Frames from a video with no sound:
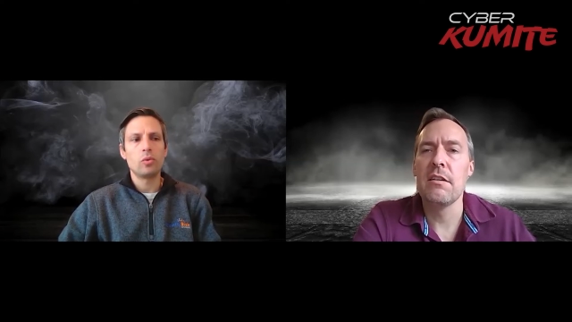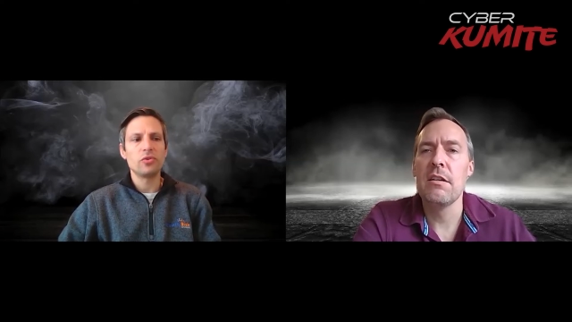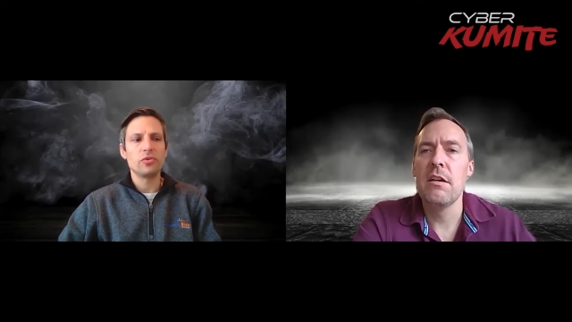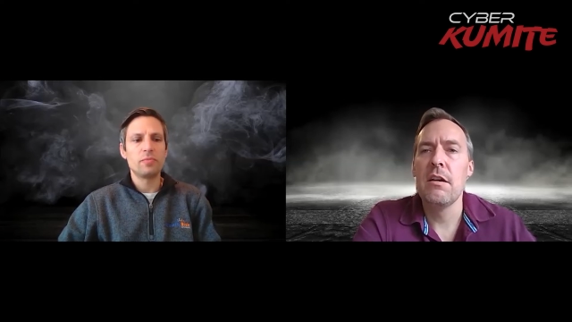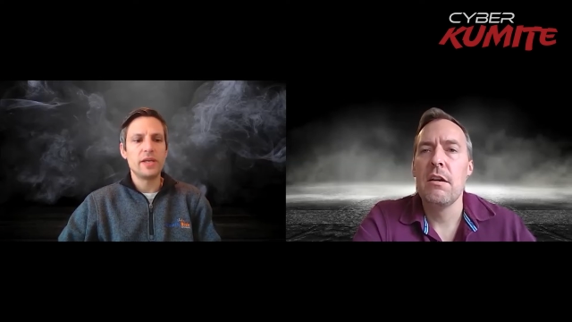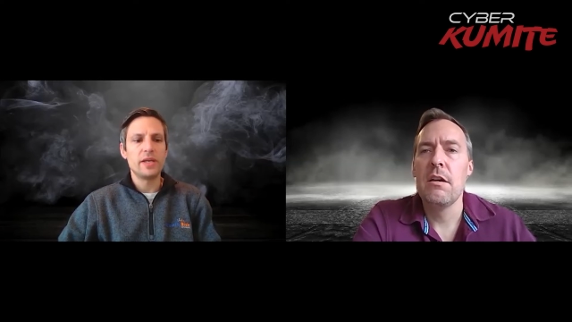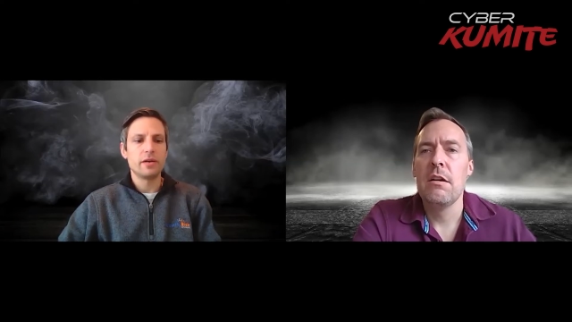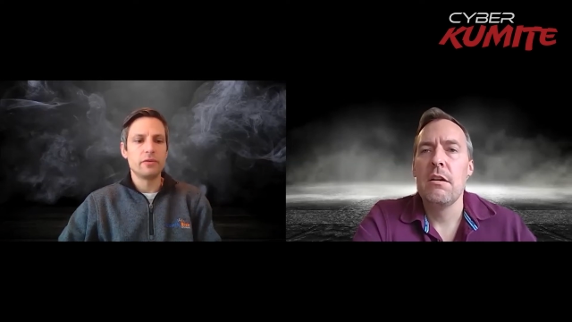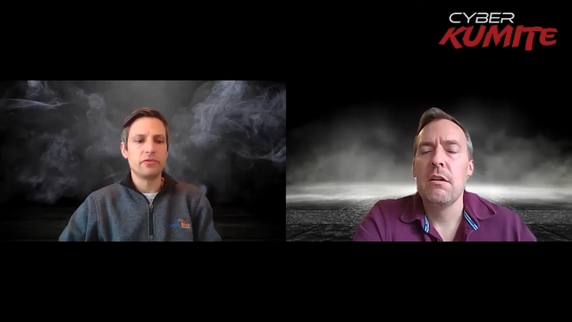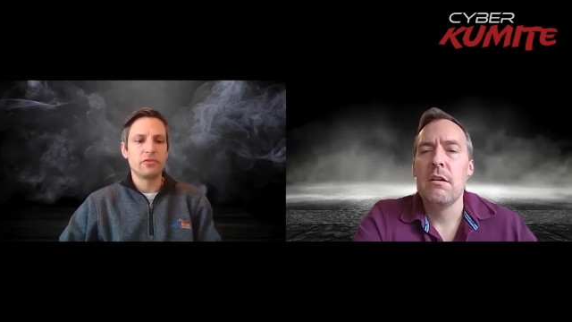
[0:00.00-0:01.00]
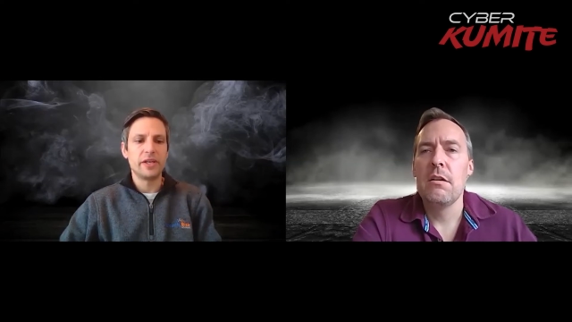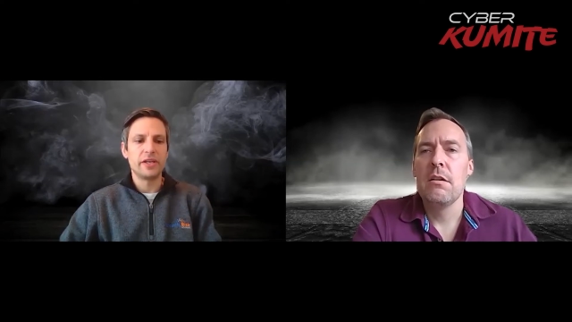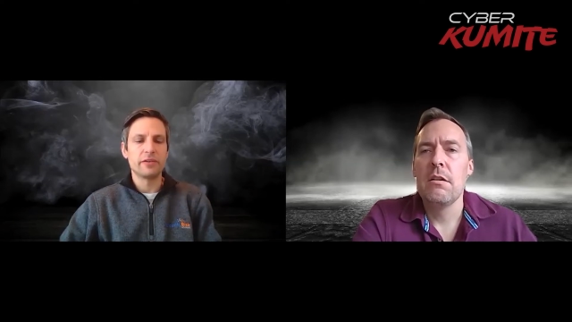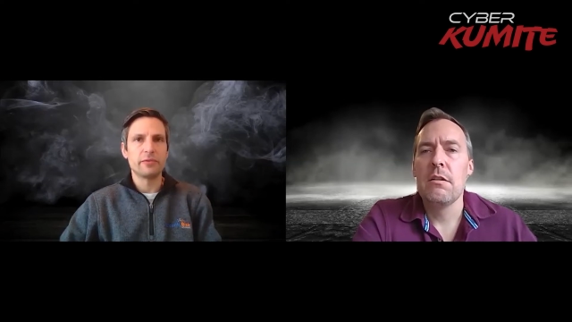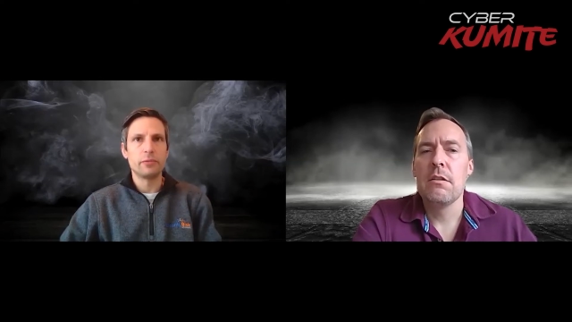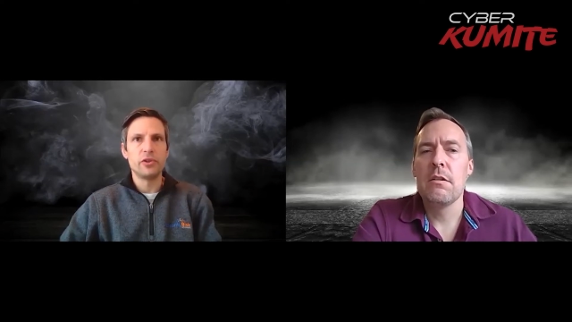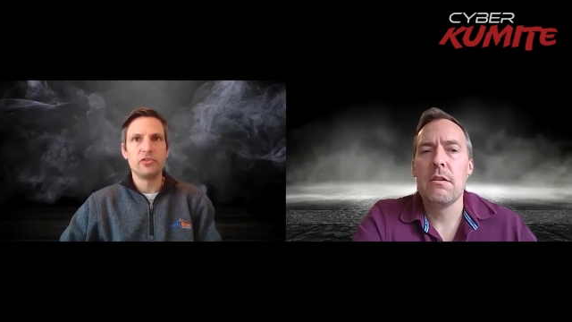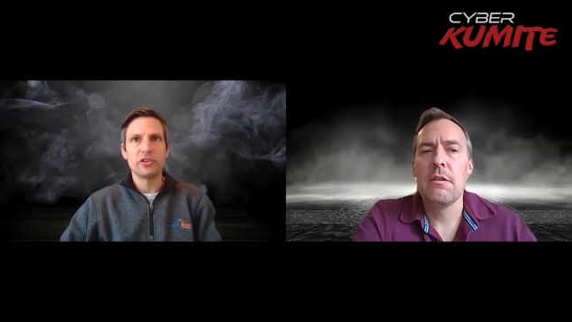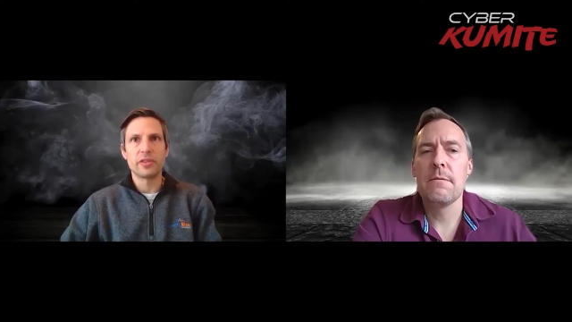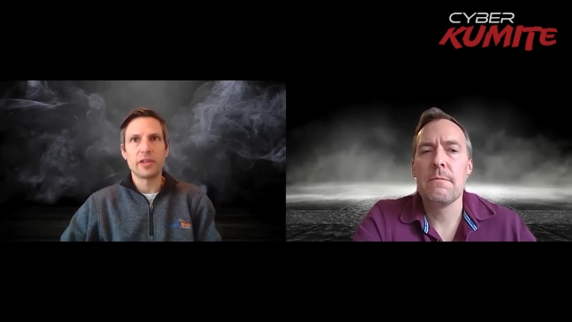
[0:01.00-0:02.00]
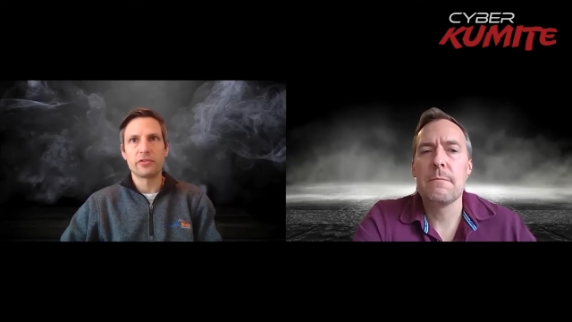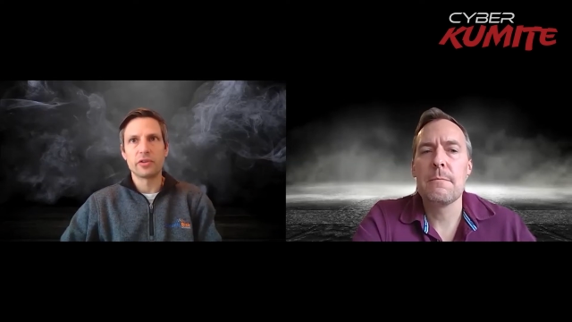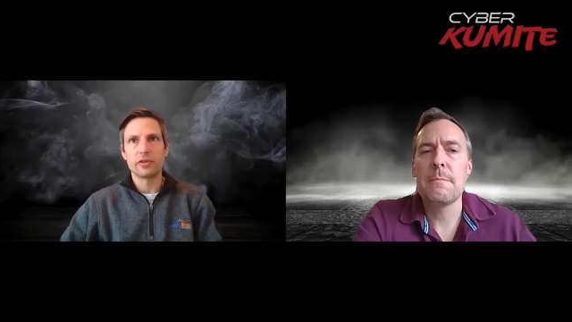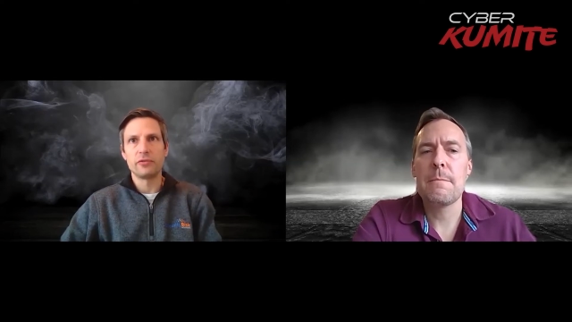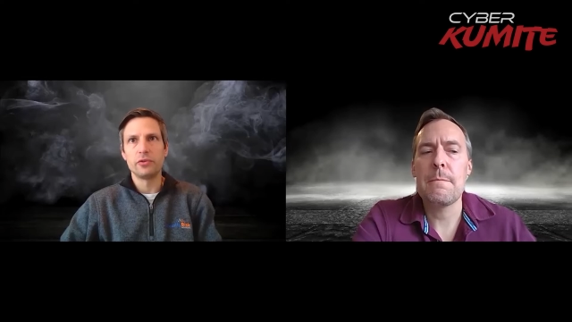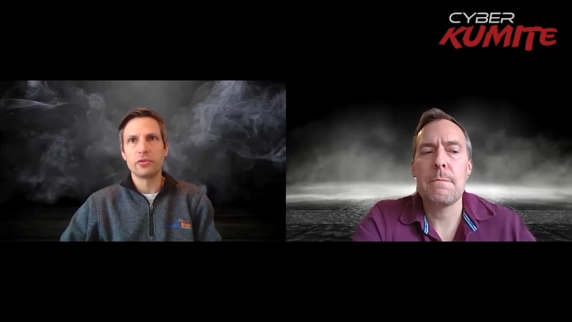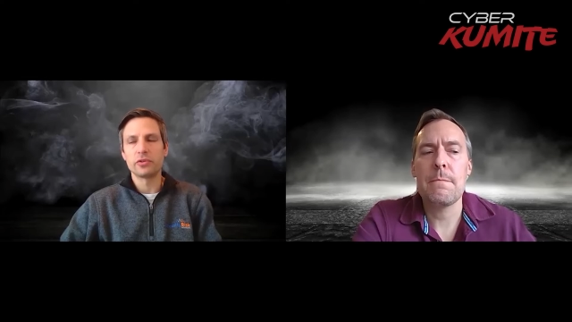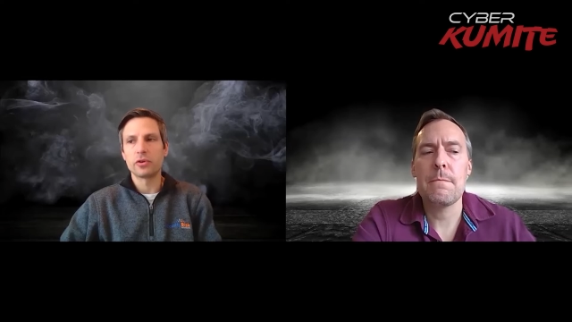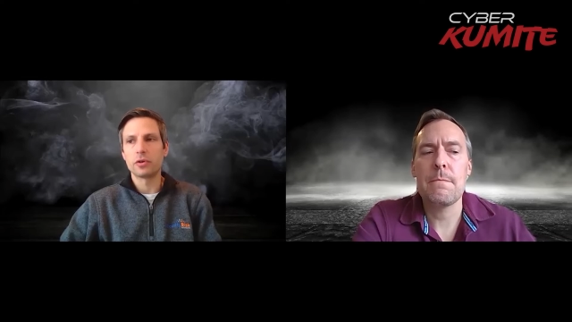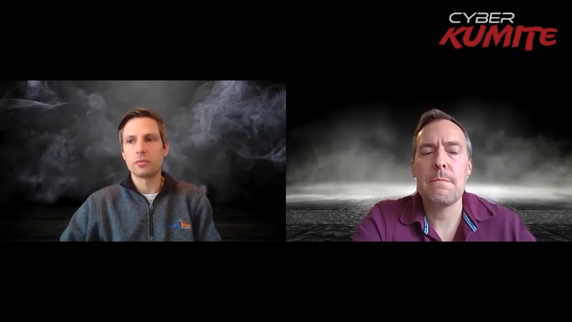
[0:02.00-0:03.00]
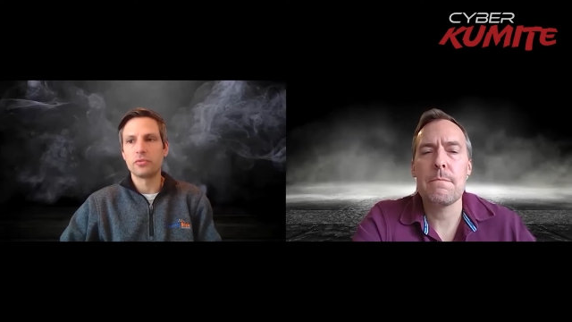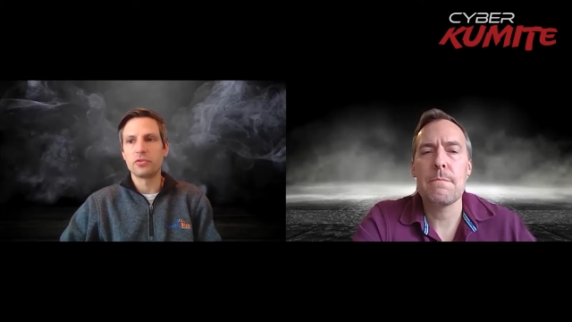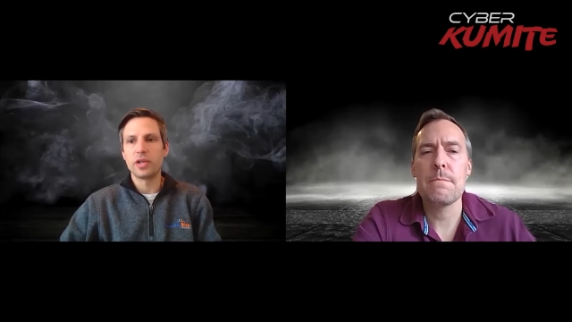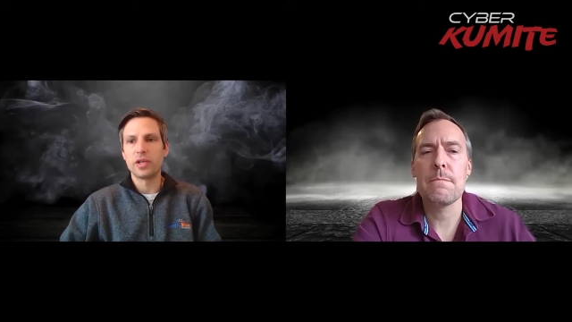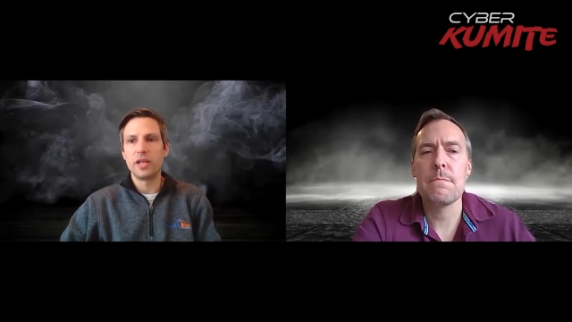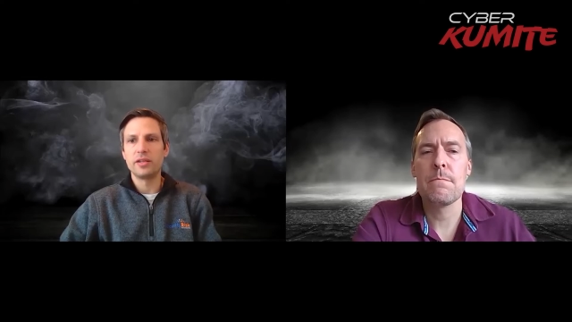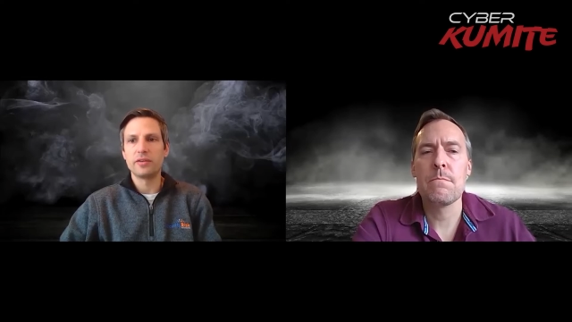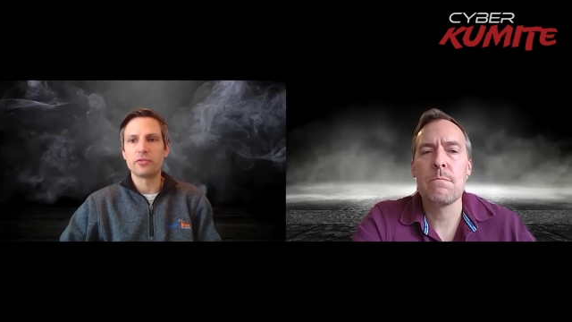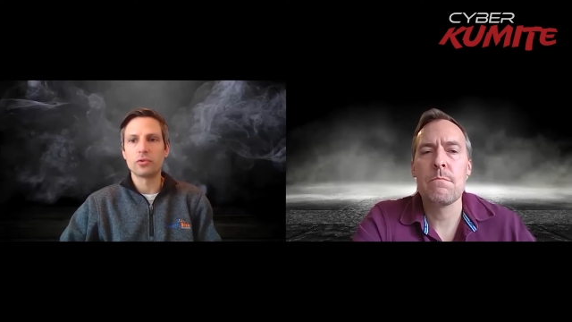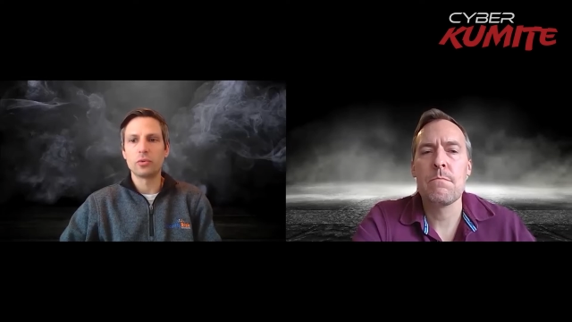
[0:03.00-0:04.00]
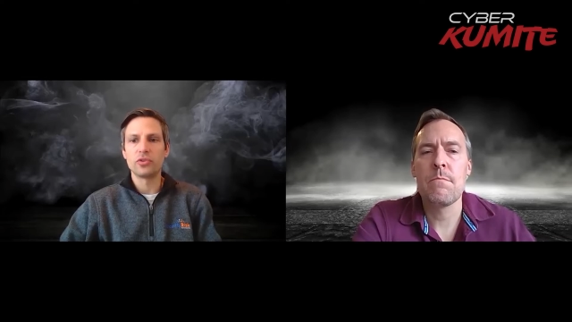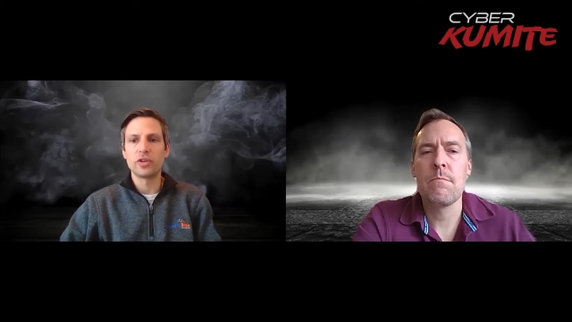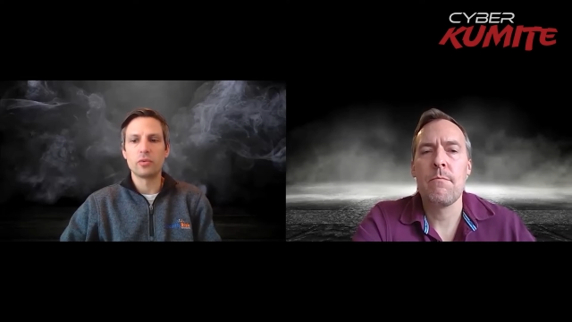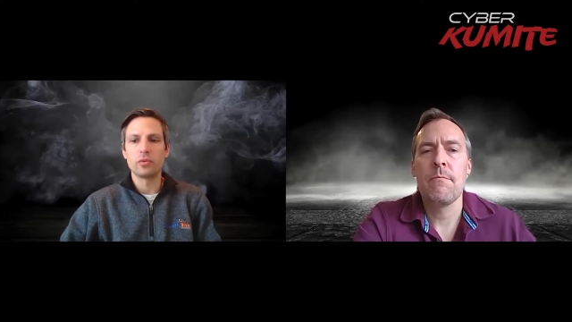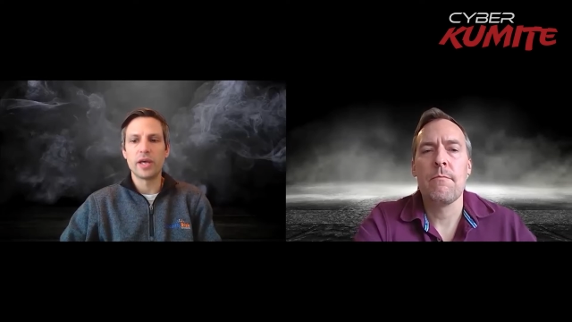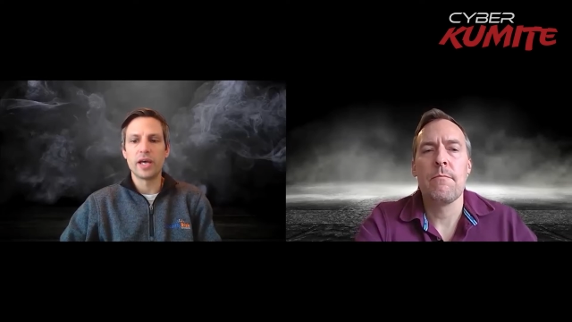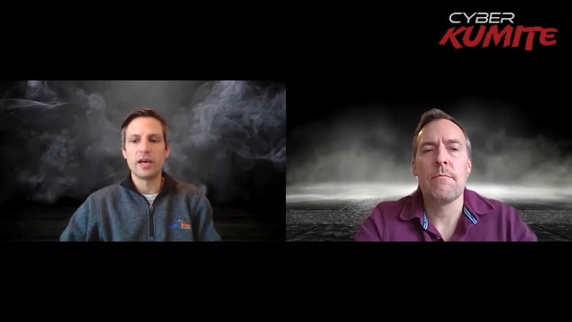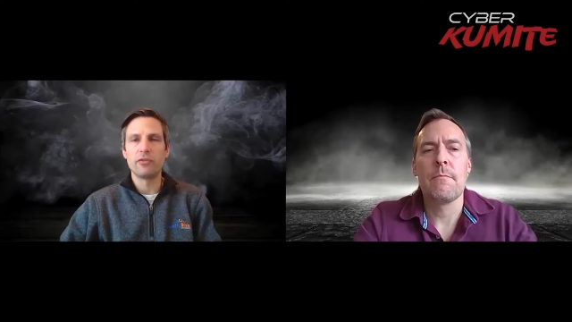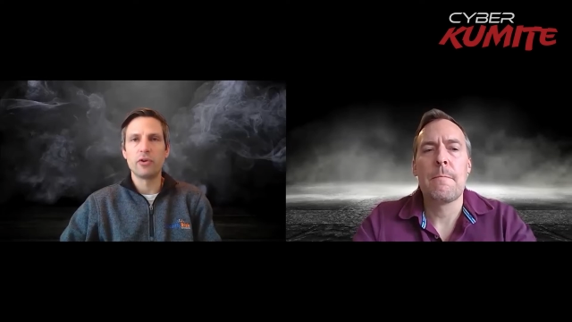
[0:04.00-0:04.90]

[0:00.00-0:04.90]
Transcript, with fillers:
Speaker 1: speaking of speaking of confusing things and confusing terms and, and different tool sets we have,